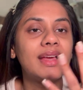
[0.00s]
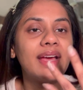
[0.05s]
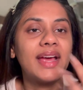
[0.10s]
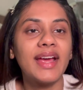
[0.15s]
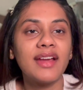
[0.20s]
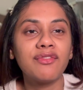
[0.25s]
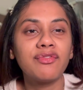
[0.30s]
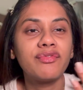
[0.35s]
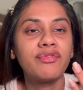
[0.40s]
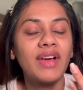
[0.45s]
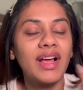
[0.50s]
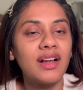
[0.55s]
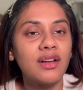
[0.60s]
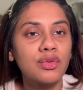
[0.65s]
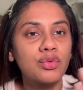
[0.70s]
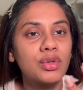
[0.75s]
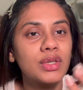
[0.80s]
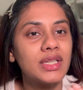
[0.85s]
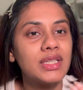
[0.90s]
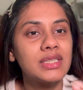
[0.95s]
it
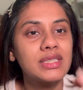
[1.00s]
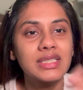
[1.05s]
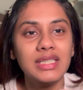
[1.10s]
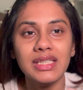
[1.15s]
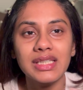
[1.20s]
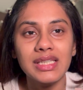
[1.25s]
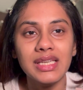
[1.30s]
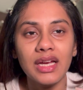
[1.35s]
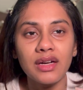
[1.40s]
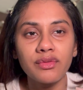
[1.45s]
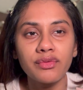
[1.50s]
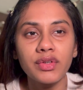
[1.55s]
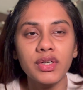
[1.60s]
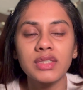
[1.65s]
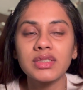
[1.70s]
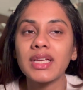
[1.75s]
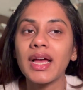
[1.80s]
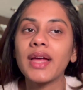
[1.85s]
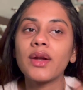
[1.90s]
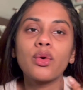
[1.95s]
felt really sticky at
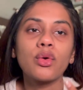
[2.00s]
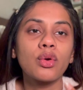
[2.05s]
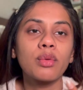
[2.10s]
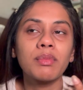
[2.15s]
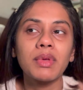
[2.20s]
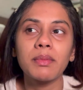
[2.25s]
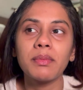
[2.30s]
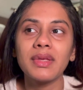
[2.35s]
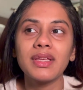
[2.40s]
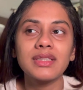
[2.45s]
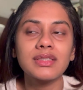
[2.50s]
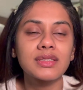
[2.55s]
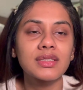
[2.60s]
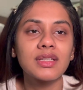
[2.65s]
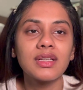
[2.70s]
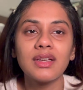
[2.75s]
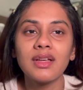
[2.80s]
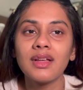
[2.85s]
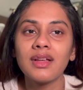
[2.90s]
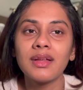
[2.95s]
first. I don't know, maybe
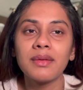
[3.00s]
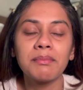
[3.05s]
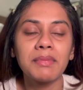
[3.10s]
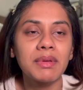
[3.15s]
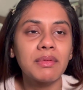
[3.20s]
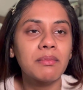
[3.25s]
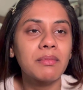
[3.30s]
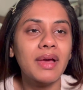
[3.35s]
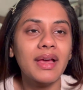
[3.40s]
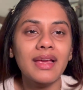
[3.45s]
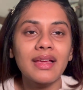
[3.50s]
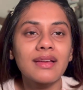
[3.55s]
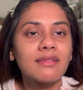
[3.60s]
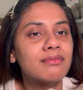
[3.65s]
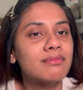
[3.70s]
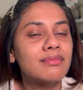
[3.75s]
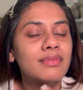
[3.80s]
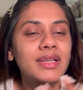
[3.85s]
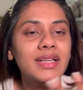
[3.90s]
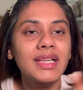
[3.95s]
my
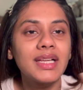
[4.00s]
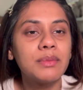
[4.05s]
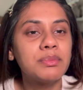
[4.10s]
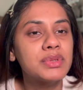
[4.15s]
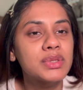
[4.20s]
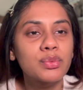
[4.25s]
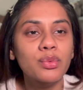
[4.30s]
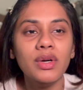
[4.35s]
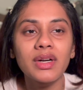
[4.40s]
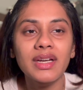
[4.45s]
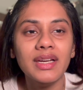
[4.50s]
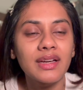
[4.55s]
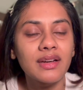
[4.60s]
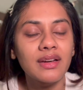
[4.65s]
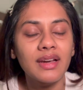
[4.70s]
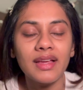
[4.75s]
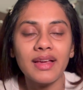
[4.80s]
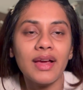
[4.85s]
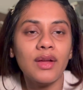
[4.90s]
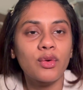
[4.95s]
lips were
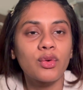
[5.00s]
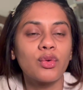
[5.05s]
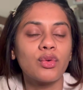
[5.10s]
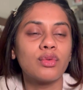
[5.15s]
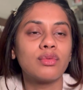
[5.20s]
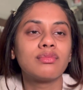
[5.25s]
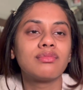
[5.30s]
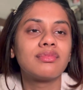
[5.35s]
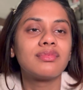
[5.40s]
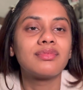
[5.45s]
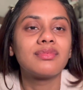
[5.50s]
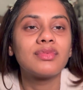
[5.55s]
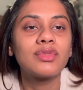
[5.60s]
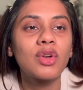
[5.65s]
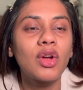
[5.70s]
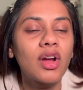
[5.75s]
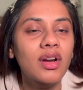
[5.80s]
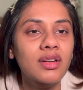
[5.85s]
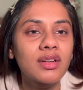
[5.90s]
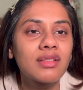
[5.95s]
like, I don't know,
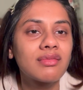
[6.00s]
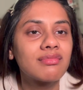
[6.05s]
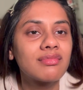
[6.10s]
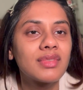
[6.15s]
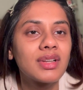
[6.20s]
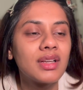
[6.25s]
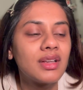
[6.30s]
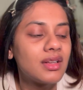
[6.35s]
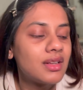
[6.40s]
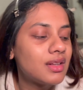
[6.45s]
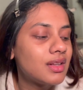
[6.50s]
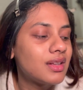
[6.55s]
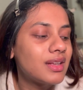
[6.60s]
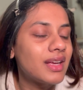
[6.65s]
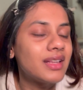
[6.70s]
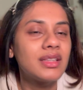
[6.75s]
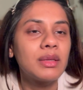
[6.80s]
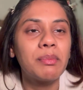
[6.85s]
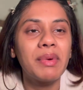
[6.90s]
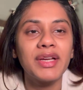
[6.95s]
not
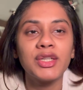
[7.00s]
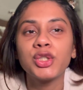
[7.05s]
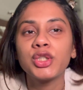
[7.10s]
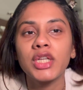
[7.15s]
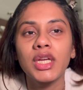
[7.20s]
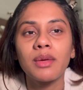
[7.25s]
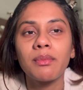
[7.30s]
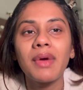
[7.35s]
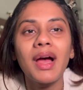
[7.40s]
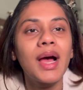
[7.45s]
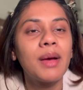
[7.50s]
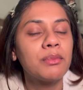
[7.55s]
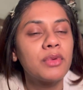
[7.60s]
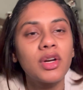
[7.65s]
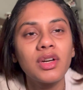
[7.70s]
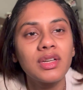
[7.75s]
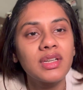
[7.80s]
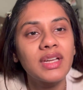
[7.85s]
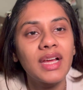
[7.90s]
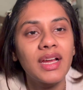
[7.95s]
in the best shape. I'm
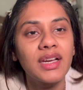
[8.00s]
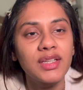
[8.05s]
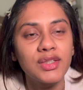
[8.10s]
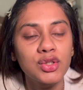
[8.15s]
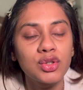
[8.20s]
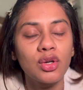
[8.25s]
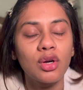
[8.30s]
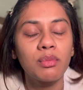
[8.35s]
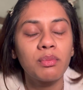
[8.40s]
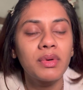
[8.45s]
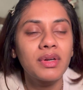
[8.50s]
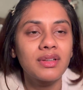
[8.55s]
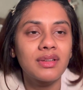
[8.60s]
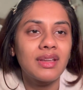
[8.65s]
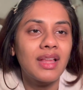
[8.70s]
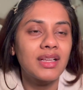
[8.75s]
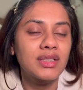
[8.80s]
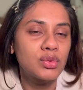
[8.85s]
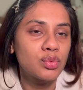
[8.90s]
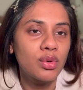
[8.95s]
not entirely sure, but
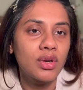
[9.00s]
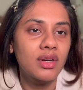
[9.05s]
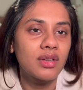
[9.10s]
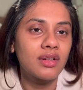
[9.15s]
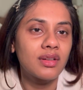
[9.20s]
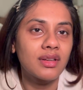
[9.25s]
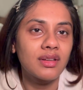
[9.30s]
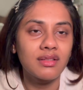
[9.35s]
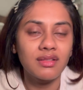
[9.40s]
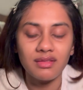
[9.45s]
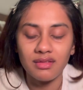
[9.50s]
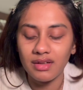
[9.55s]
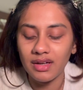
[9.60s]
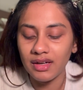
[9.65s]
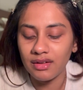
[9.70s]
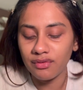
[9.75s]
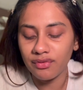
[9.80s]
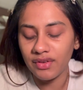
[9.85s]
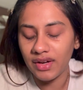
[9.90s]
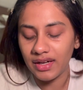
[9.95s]
that's what
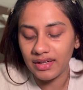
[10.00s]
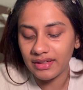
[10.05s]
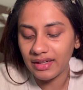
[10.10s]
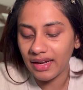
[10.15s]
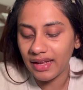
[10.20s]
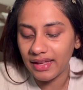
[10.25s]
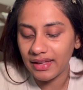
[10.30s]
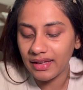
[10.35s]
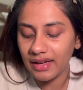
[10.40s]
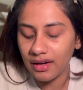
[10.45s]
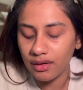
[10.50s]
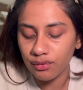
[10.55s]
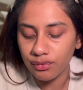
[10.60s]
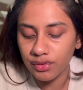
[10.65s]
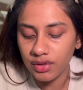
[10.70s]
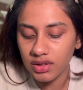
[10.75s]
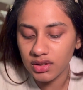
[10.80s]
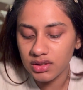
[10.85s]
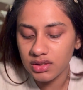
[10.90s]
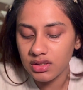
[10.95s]
it felt like at
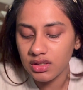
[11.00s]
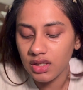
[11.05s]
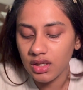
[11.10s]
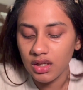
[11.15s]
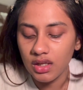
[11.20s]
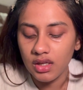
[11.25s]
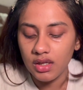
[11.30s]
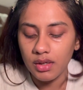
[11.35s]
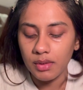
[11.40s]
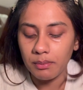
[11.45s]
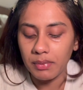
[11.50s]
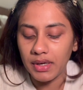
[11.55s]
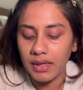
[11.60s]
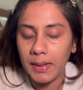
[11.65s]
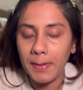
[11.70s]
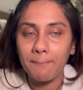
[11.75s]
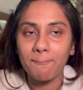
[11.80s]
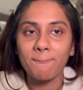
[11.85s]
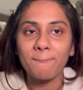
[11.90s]
first. But